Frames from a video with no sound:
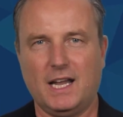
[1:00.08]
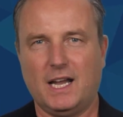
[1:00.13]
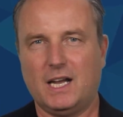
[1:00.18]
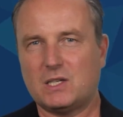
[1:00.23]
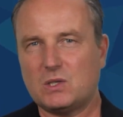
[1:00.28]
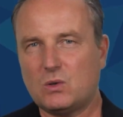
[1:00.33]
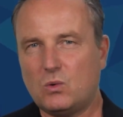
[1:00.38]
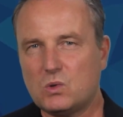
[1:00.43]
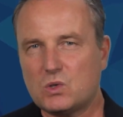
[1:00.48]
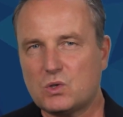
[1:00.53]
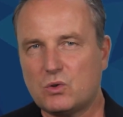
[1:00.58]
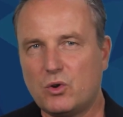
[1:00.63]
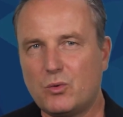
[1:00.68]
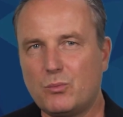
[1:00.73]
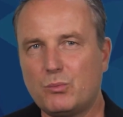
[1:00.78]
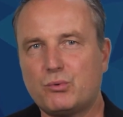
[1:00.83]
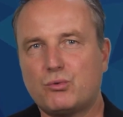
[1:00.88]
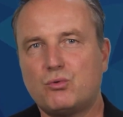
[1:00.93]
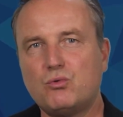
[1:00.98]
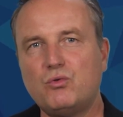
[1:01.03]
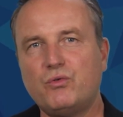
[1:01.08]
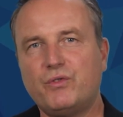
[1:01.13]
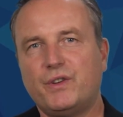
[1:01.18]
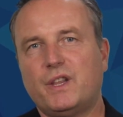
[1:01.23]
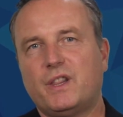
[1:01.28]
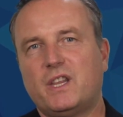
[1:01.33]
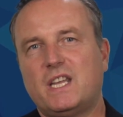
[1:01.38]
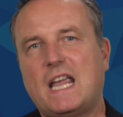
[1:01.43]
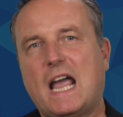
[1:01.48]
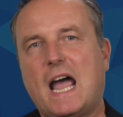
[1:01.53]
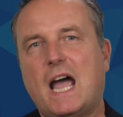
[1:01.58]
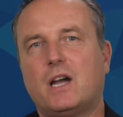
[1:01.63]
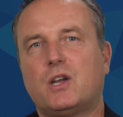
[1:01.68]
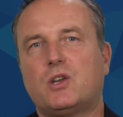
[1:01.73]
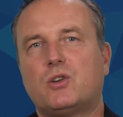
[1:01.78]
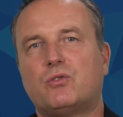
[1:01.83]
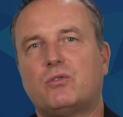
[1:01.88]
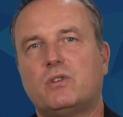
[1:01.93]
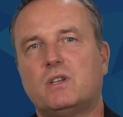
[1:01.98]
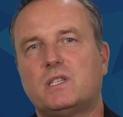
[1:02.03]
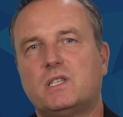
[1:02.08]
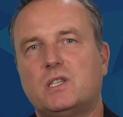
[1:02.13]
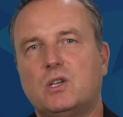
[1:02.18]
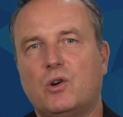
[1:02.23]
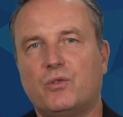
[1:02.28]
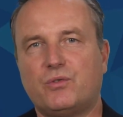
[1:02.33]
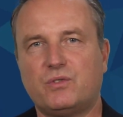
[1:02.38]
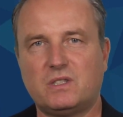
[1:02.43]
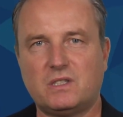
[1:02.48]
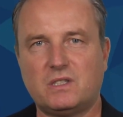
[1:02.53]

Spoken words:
It's also improving the accuracy of